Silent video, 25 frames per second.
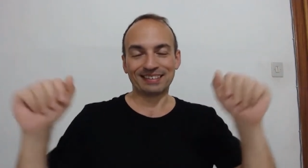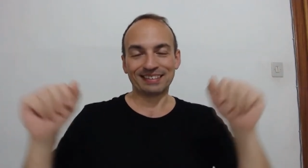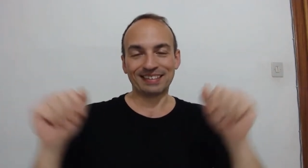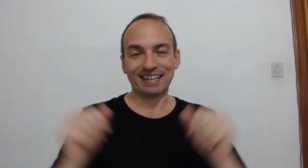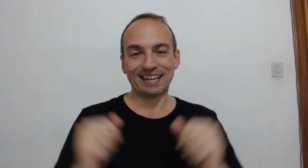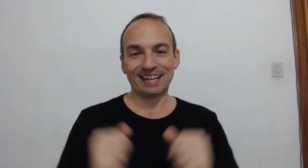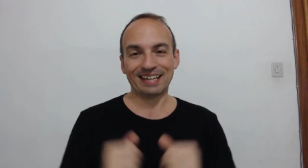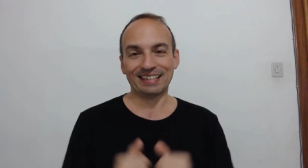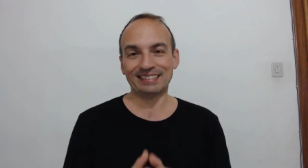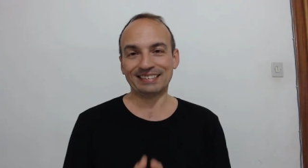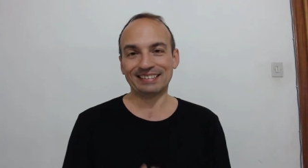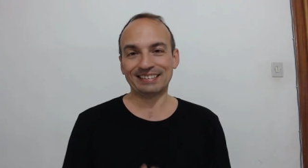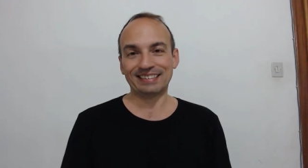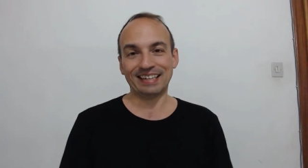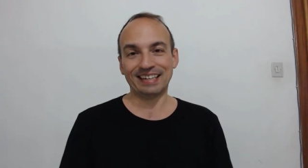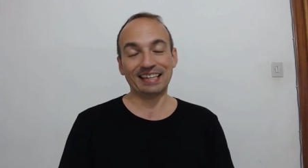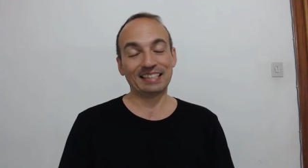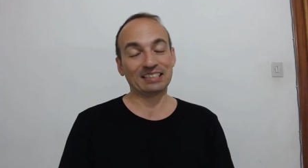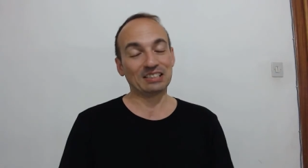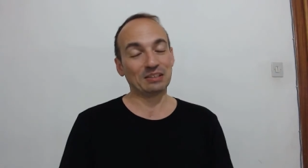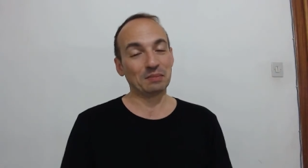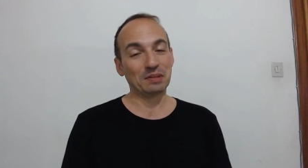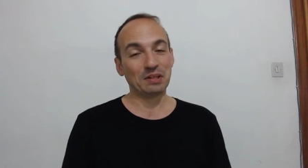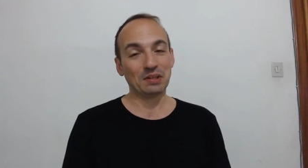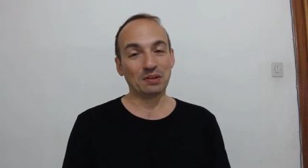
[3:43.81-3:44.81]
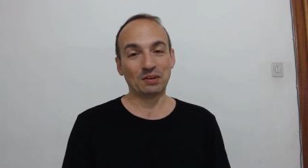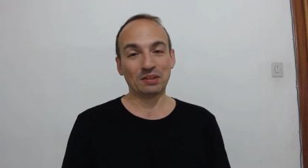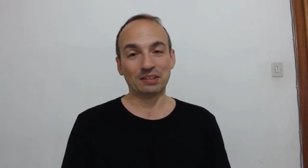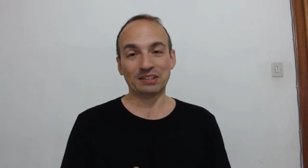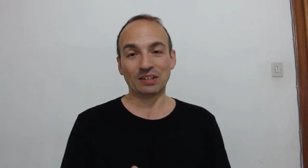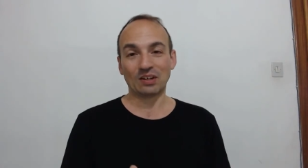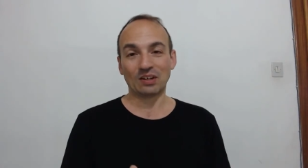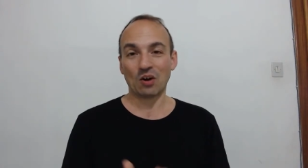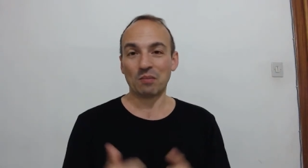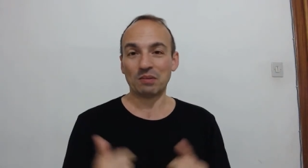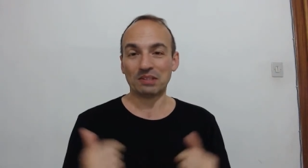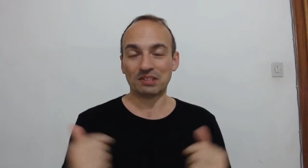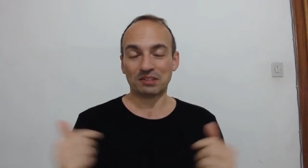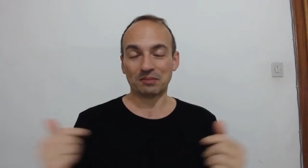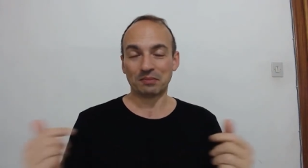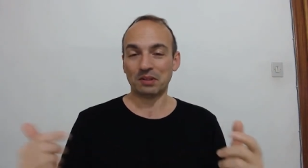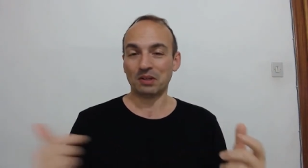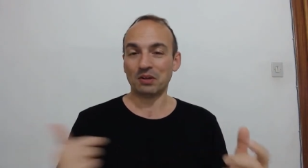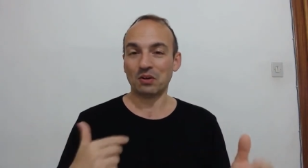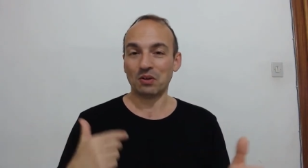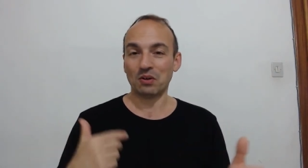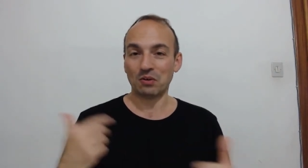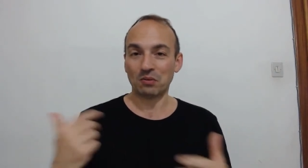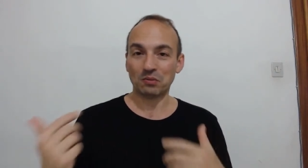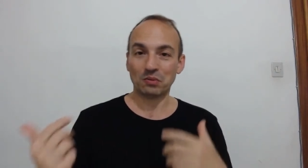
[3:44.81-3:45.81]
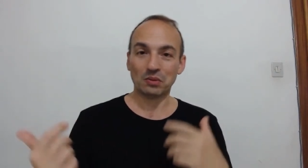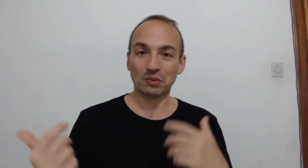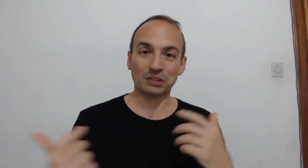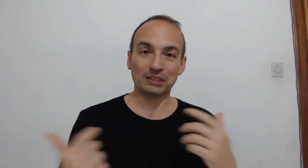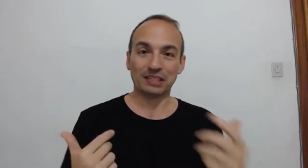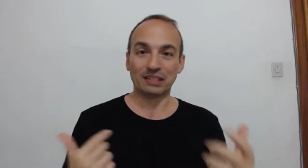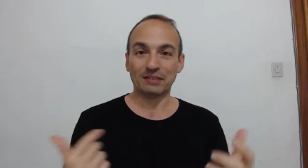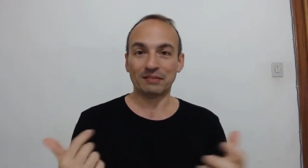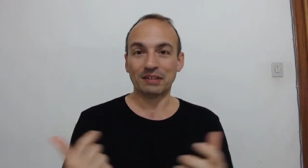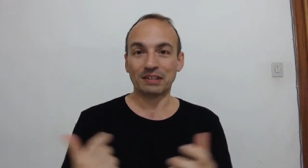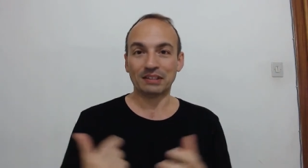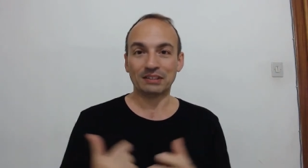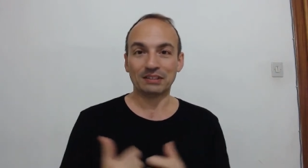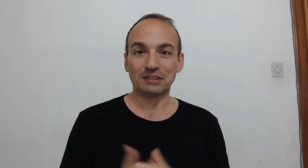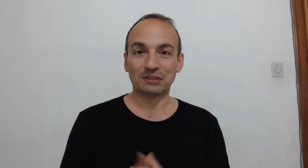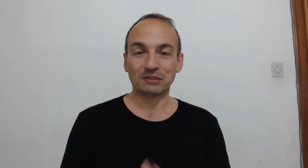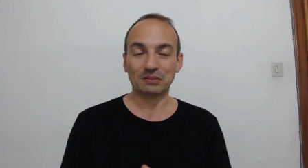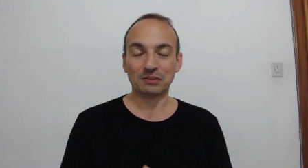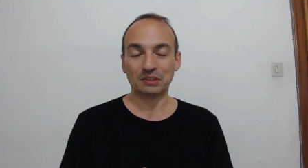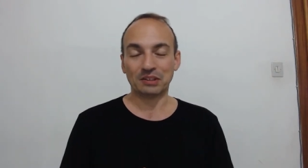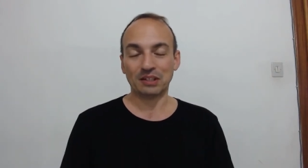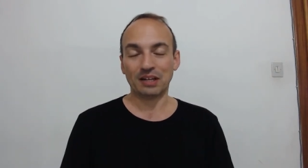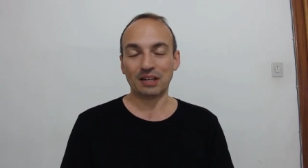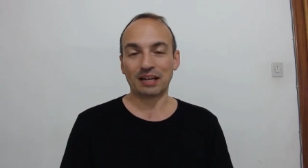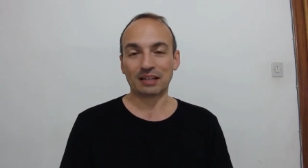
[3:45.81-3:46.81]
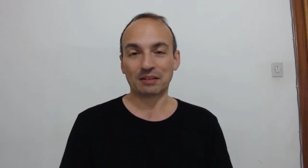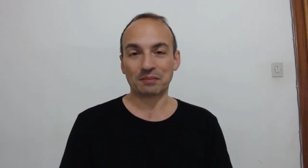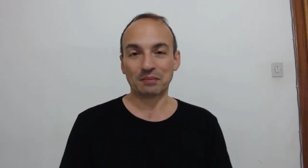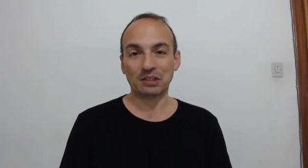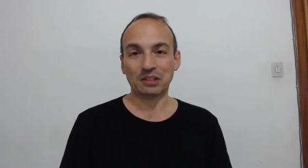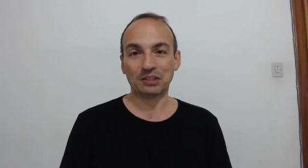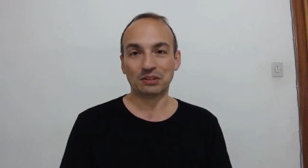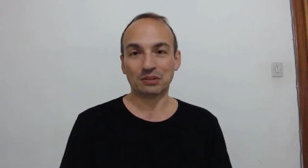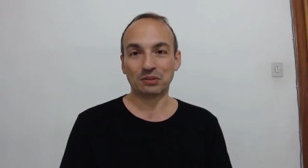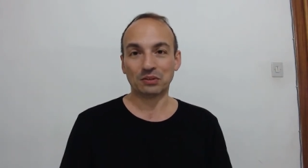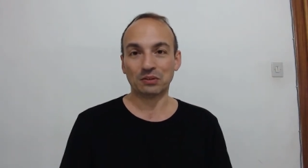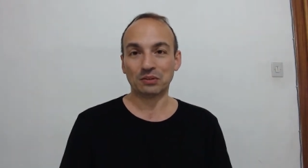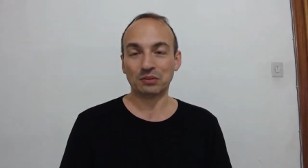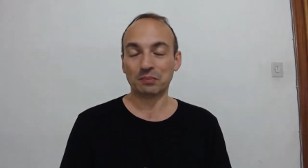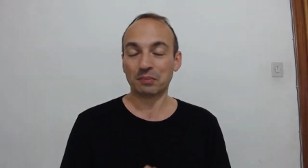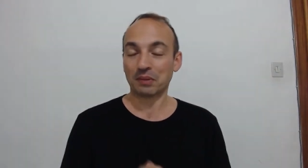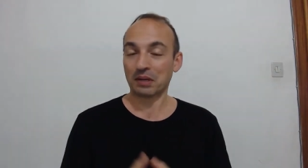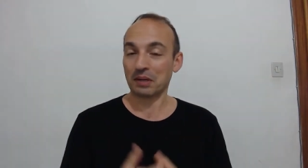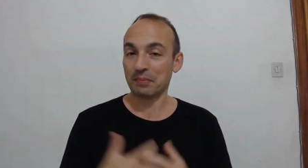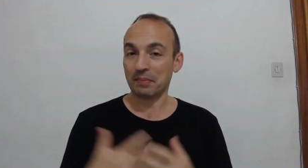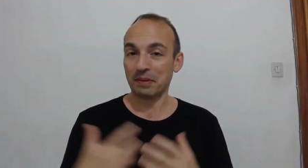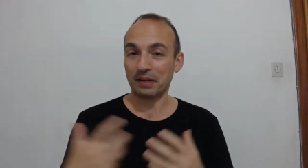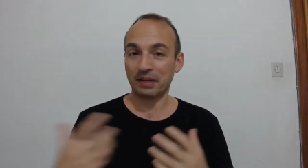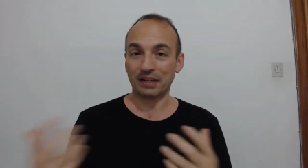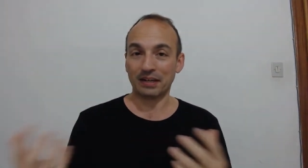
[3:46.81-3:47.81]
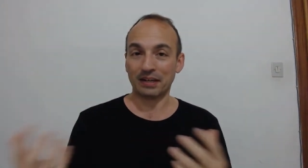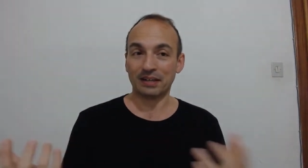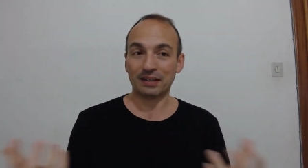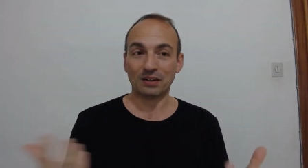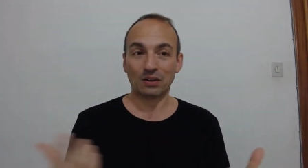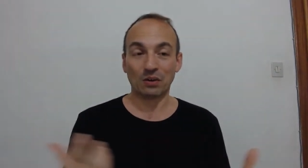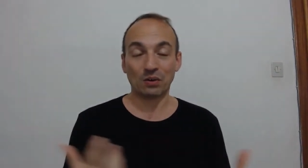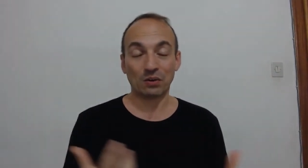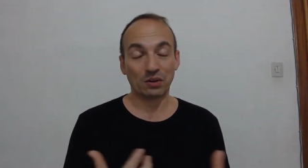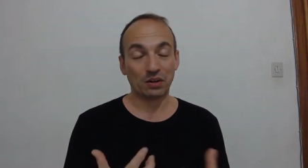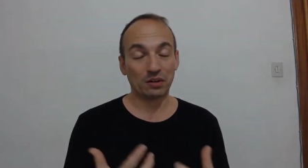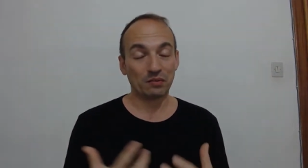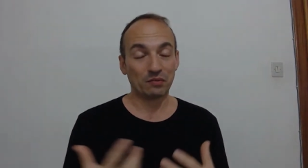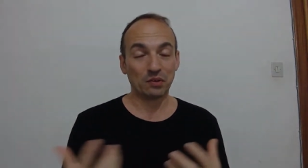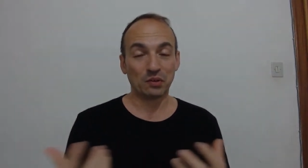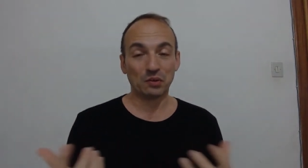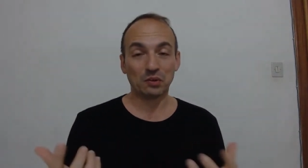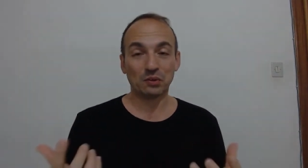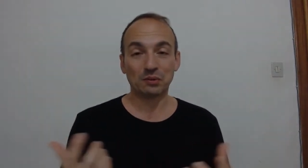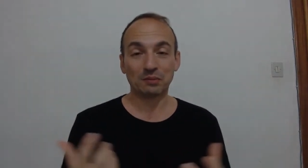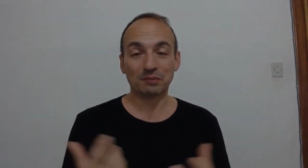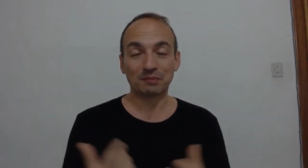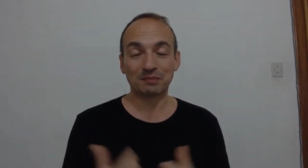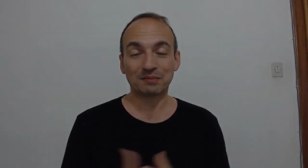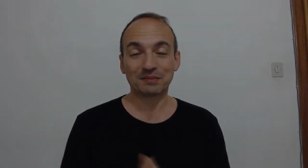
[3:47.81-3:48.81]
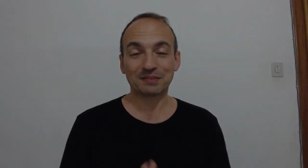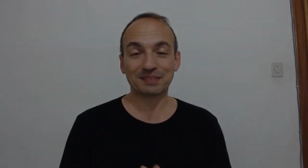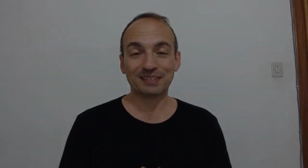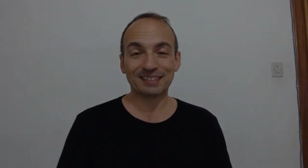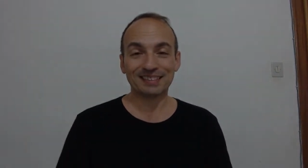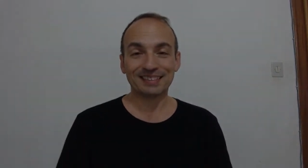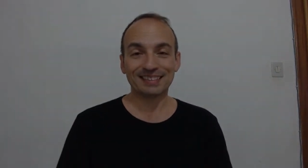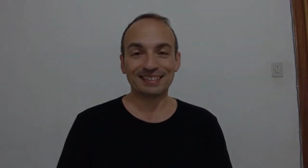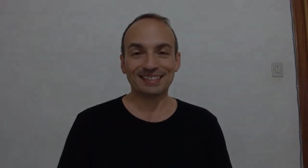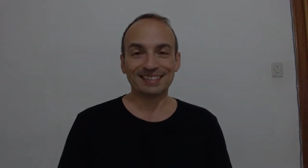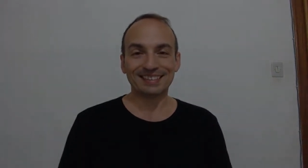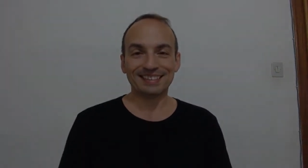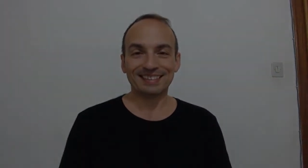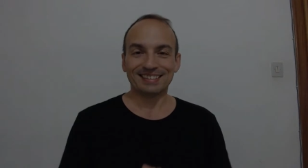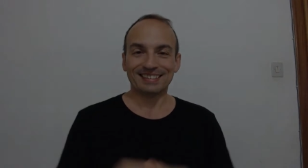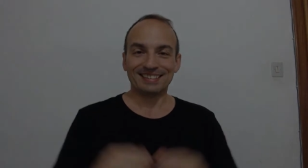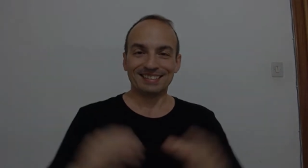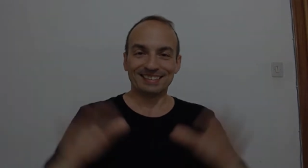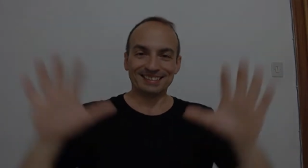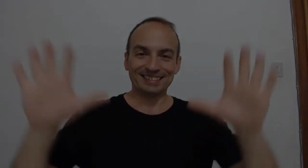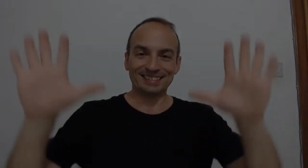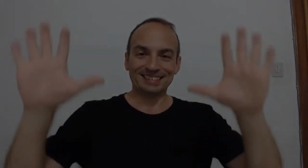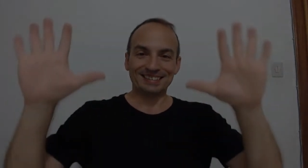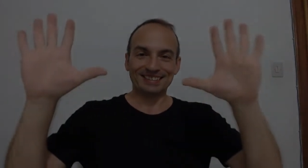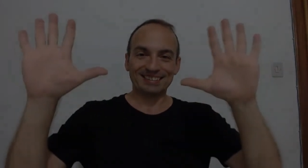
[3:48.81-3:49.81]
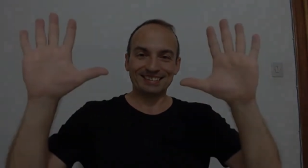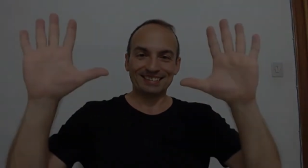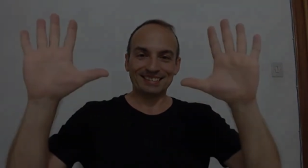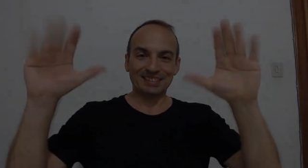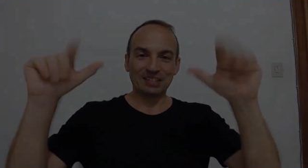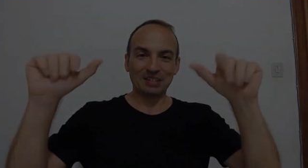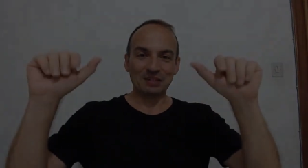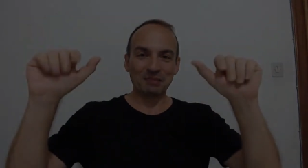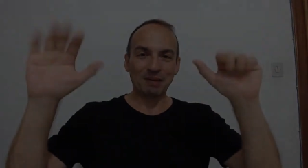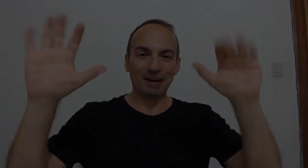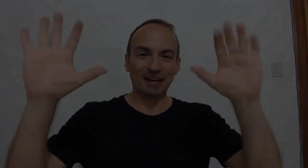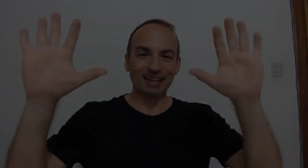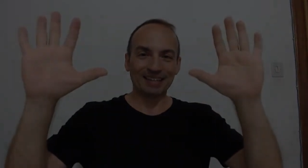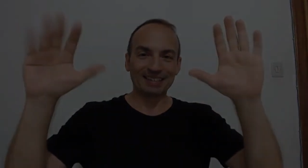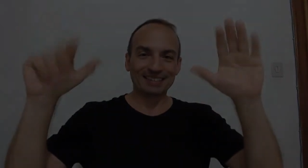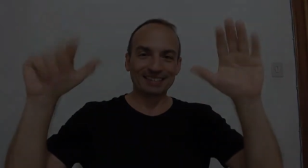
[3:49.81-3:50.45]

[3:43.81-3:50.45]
and let me know in the comments below whatever you would like me to prepare or review. Goodbye.